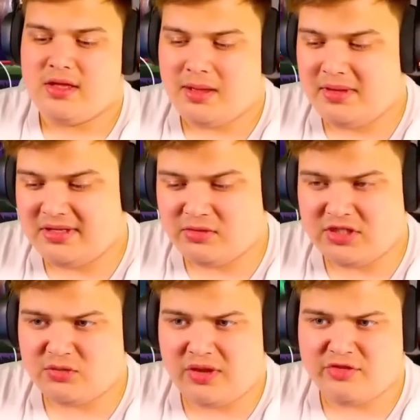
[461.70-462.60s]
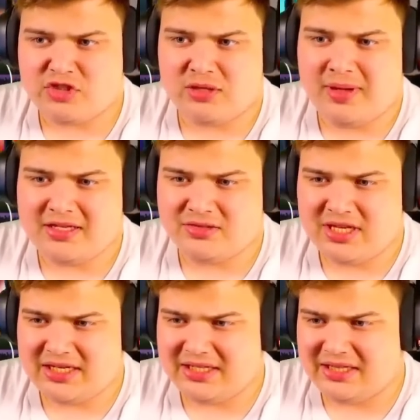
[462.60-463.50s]
I mean, this was a $1,200 buy, so
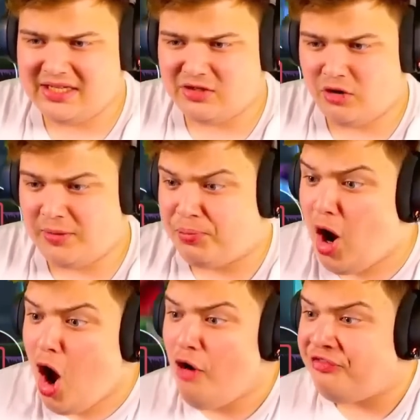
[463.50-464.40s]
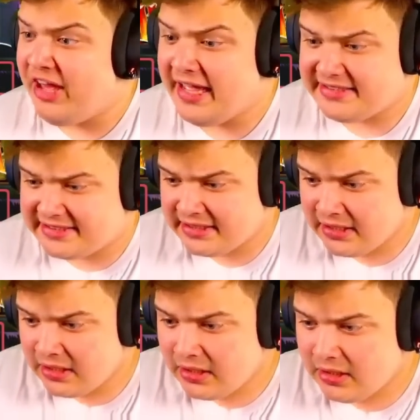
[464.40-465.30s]
technically it's already profit!
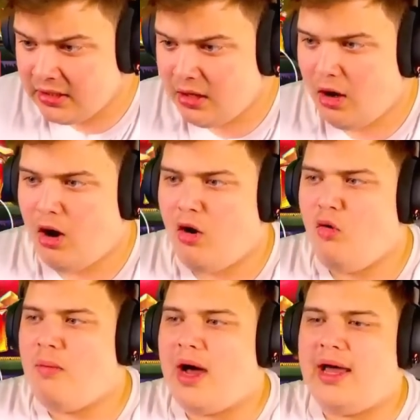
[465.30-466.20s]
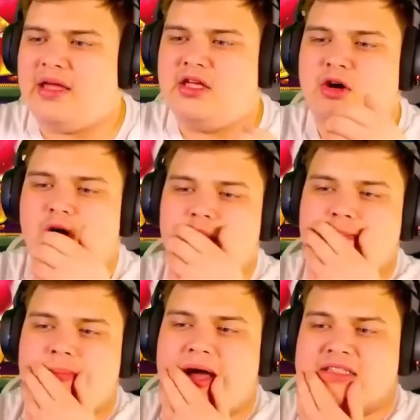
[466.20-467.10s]
Oh my god,
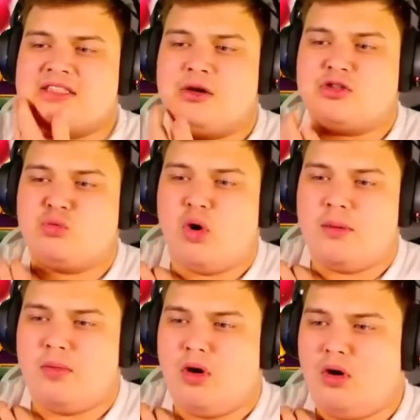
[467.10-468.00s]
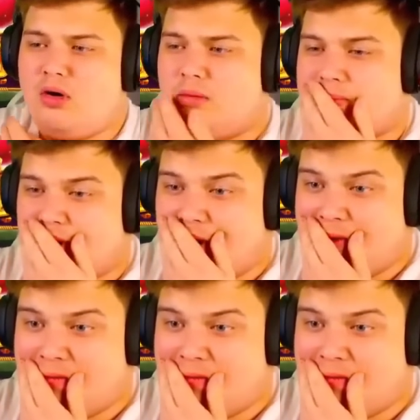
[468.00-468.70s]
imagine there was one more. Bro.